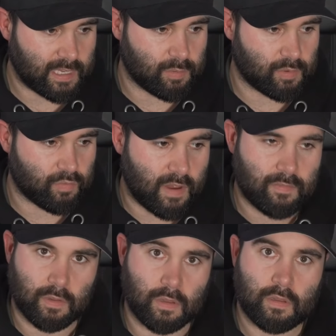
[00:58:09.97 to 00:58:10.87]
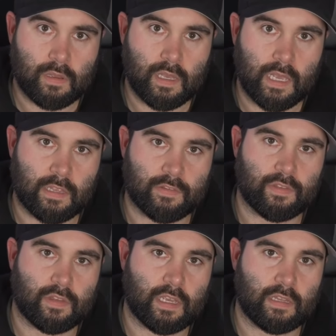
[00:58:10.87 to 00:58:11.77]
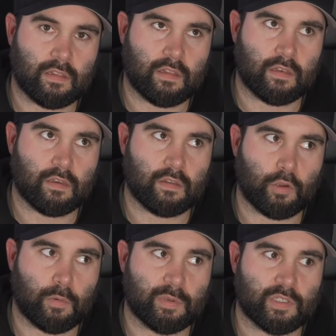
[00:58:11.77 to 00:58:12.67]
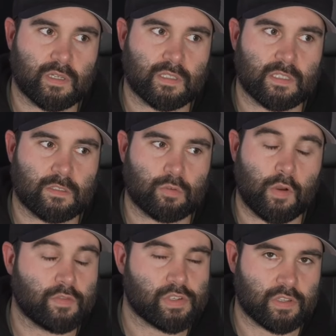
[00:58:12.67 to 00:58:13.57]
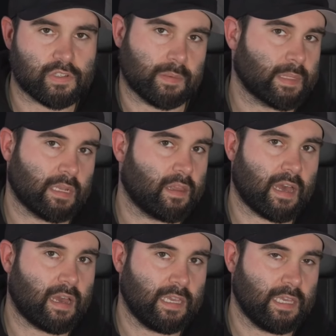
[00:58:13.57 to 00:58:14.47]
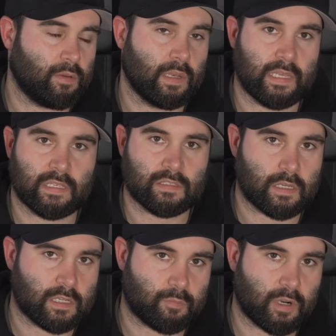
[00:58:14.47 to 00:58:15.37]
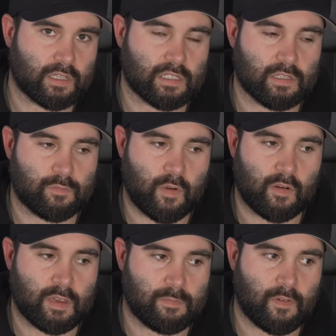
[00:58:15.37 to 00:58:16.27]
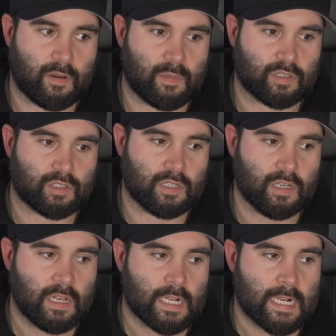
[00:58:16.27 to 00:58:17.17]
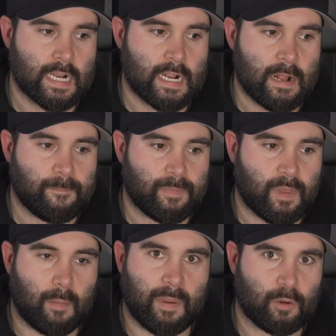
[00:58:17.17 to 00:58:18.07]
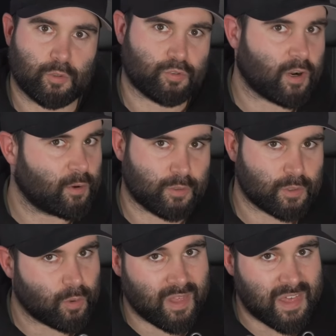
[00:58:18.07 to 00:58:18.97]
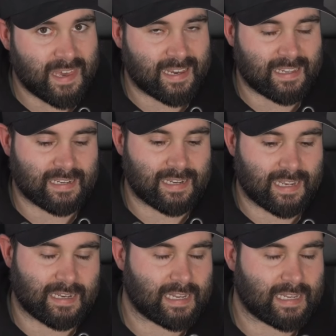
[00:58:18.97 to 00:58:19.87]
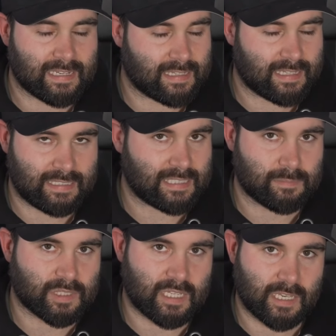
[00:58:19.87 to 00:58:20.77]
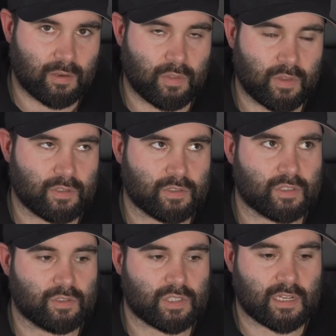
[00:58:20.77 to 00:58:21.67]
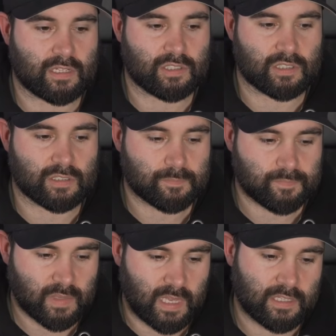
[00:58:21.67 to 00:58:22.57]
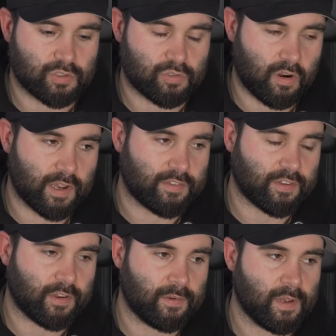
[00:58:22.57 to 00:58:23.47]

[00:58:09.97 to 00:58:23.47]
would revel in the opportunity to overturn something like that, equally as Brexit. It's very, very much a uphill struggle sort of thing, and he seems to take on those challenges in his stride. So,